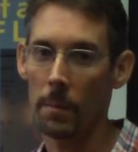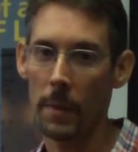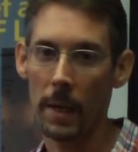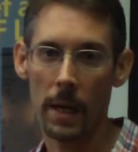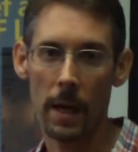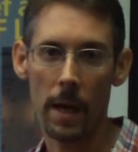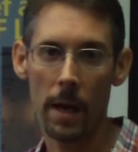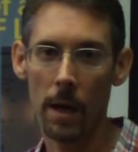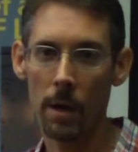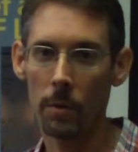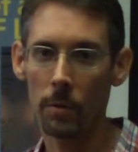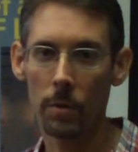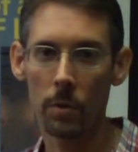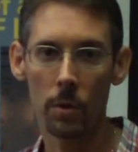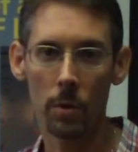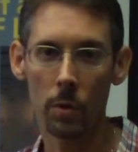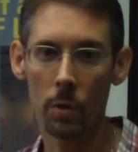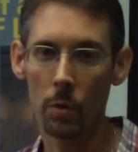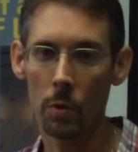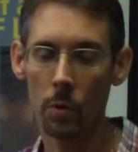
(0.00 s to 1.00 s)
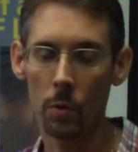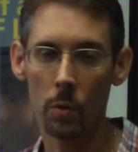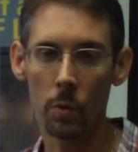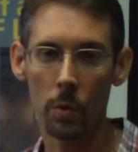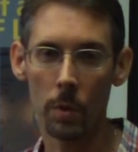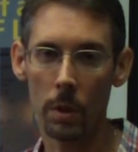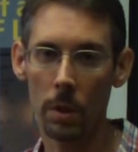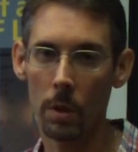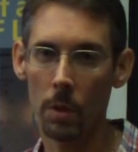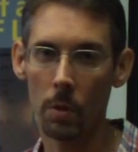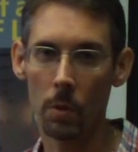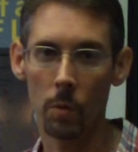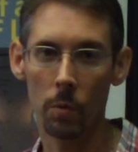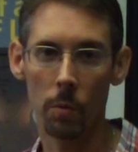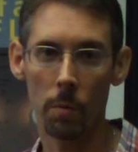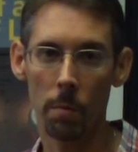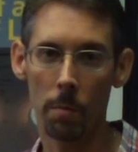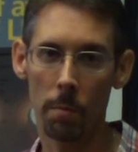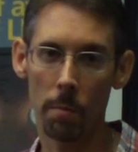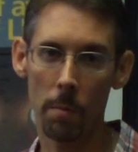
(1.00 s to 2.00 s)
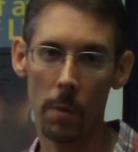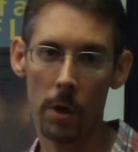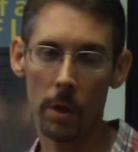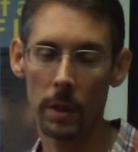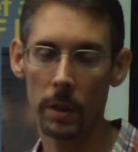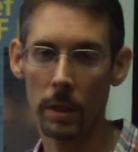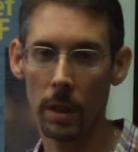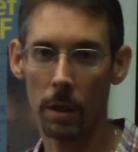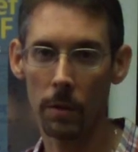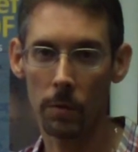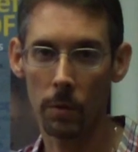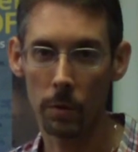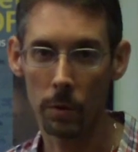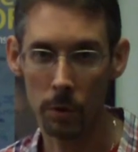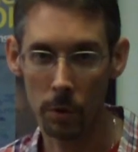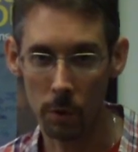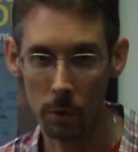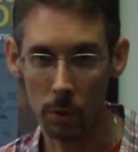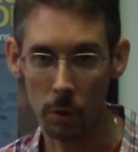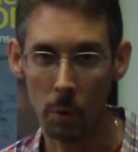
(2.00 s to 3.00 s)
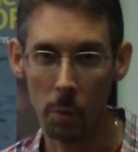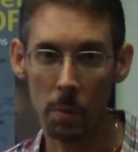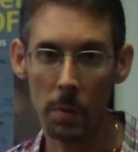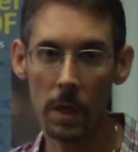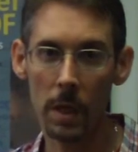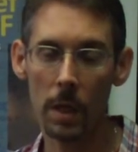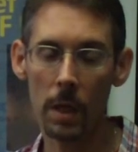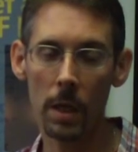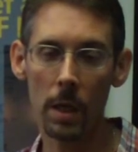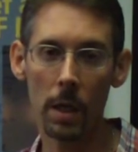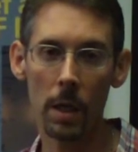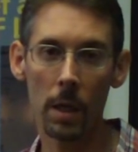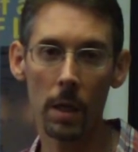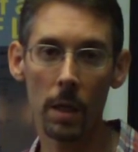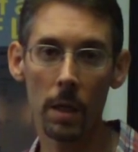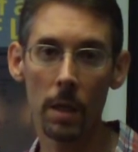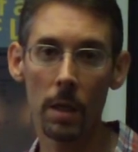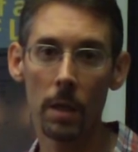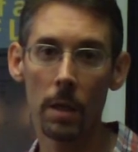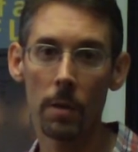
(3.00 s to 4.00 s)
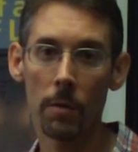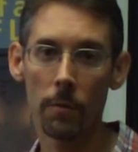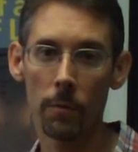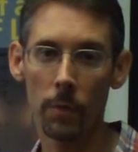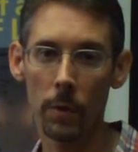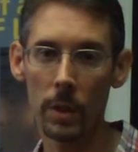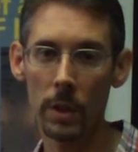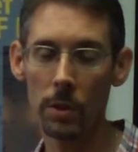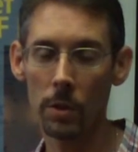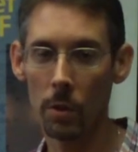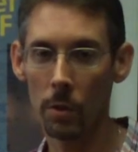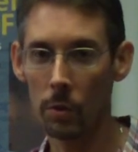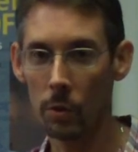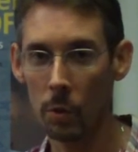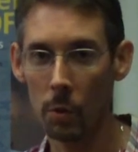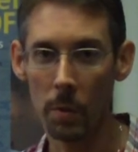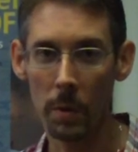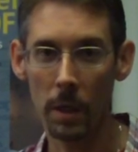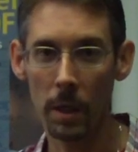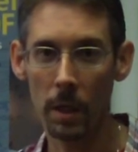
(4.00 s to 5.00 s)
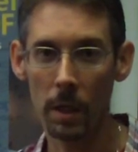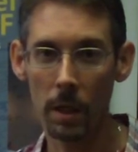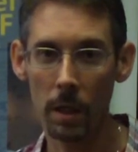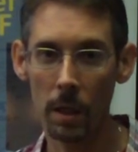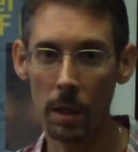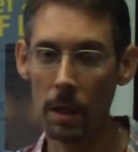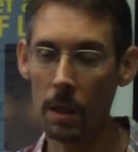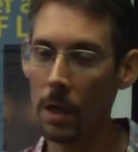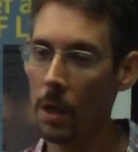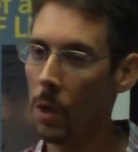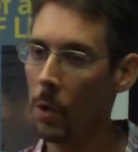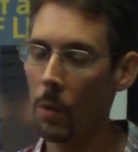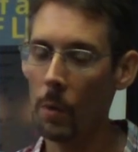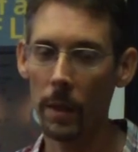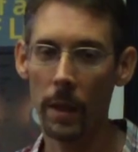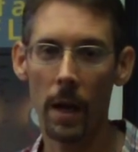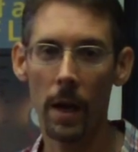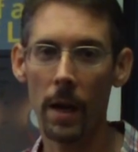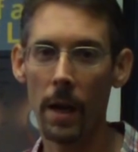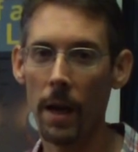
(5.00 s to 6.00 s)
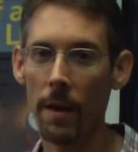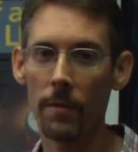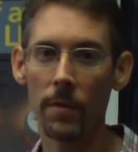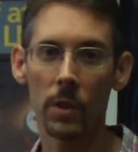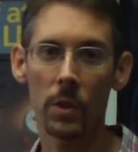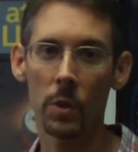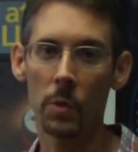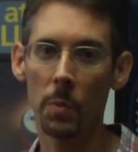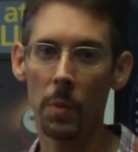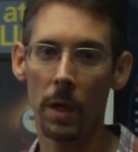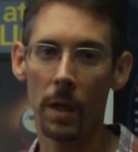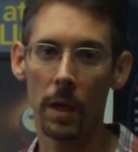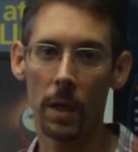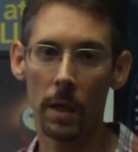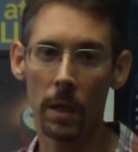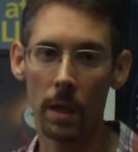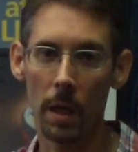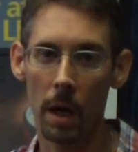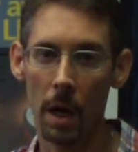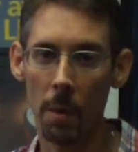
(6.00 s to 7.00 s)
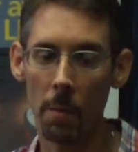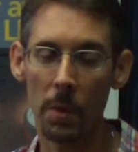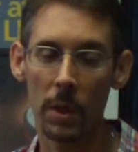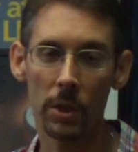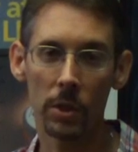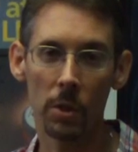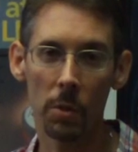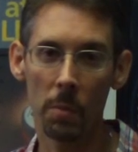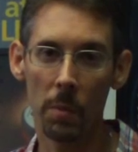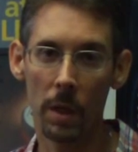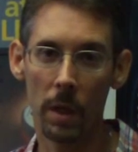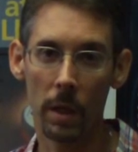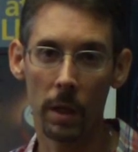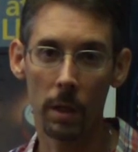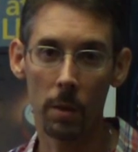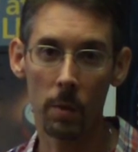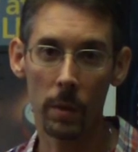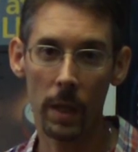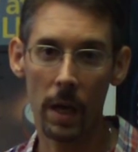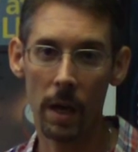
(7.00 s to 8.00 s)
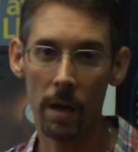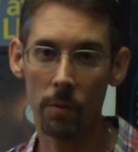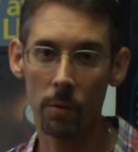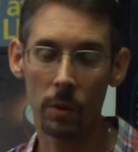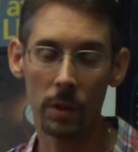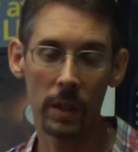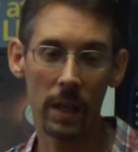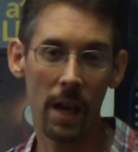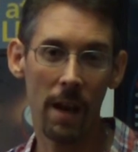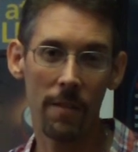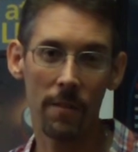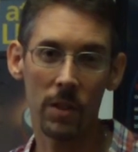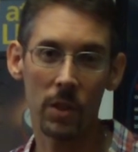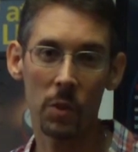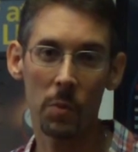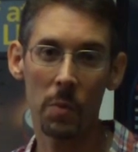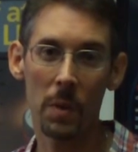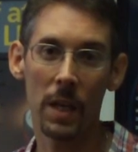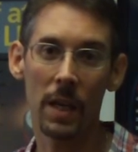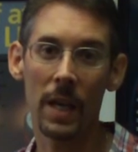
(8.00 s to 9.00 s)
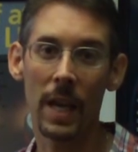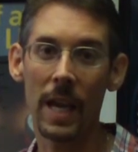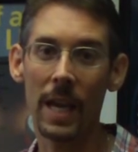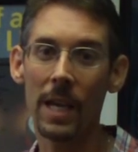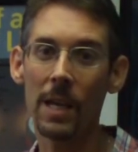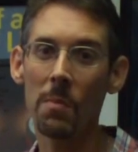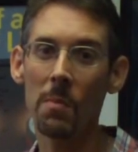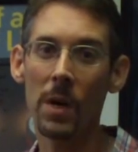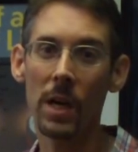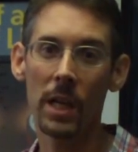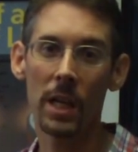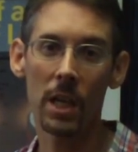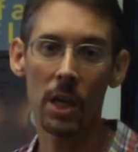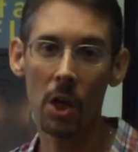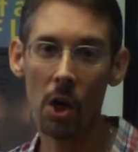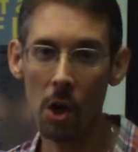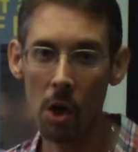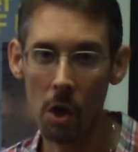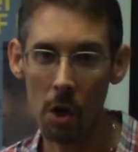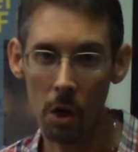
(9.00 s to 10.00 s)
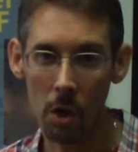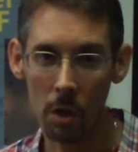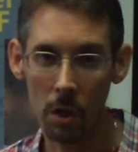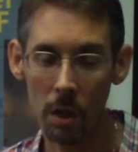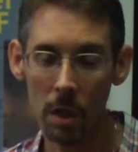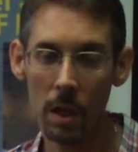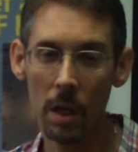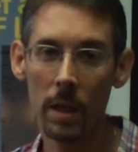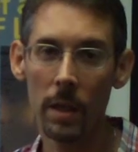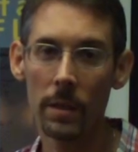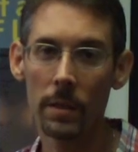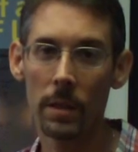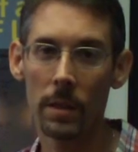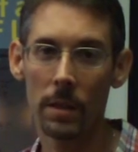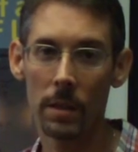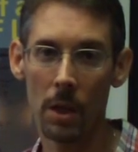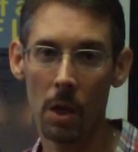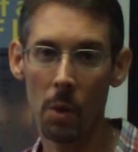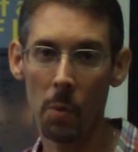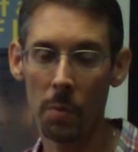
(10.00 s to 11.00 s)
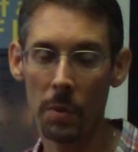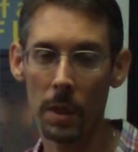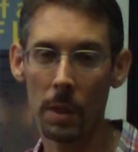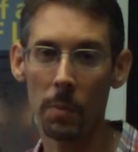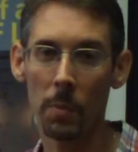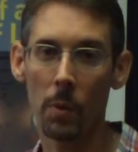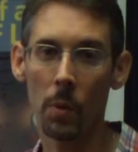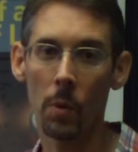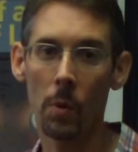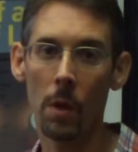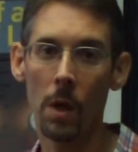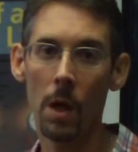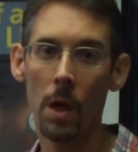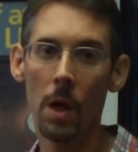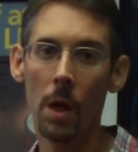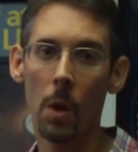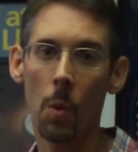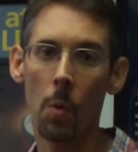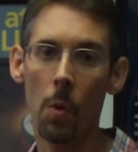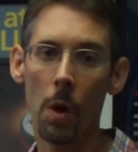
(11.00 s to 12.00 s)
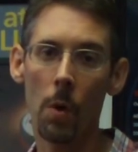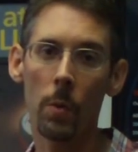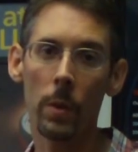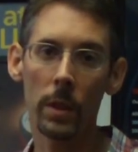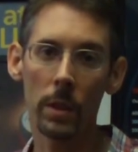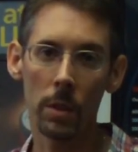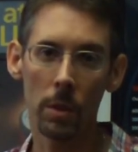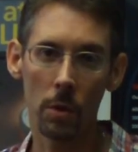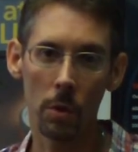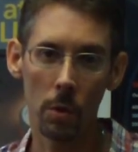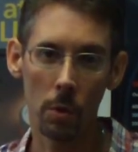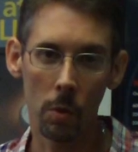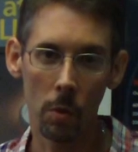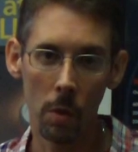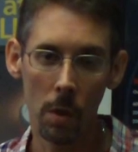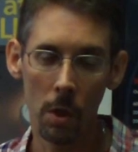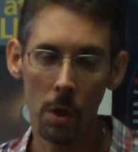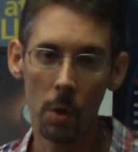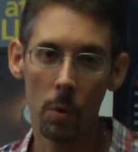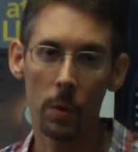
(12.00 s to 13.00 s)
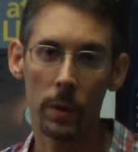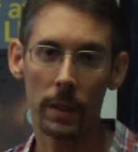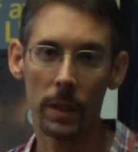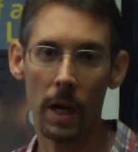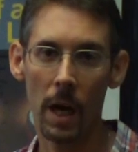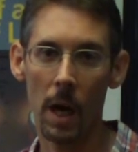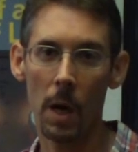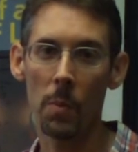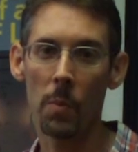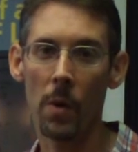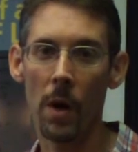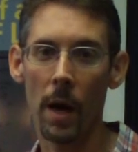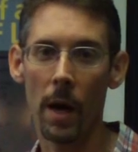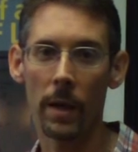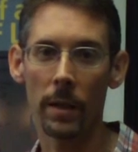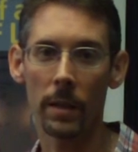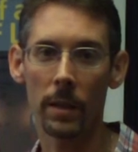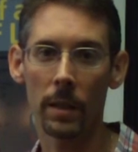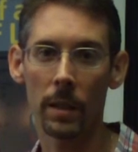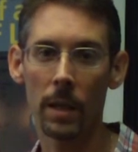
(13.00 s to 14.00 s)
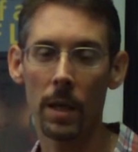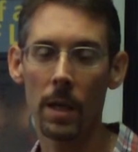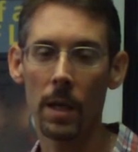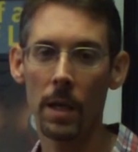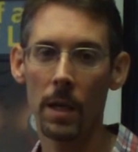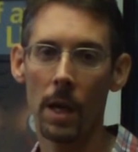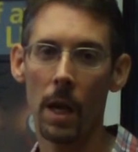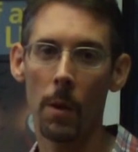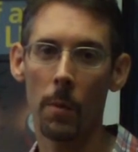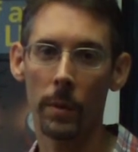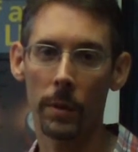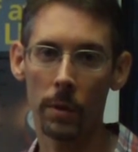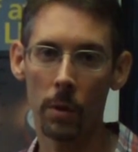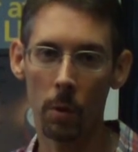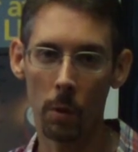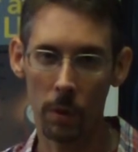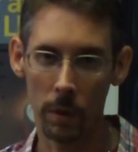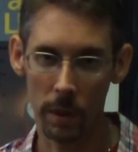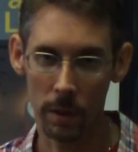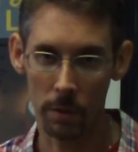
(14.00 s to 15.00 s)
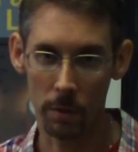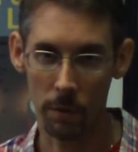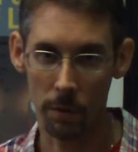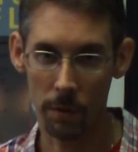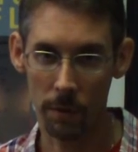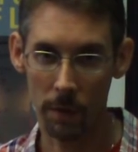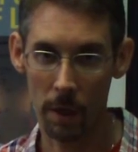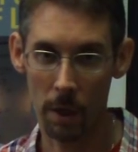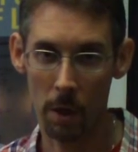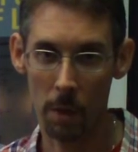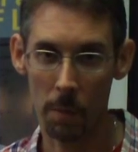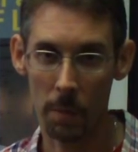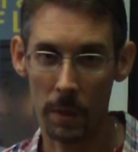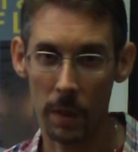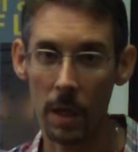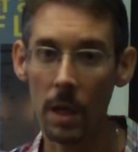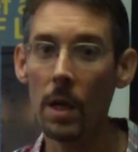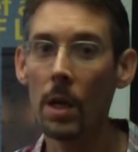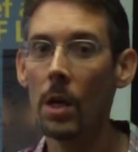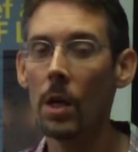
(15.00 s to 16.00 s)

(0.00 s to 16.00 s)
and how to market that through social media, free social media, without having to spend a bunch of money, without really having to spend any money at all, to tell people what we do with chiropractic and with cold laser therapy.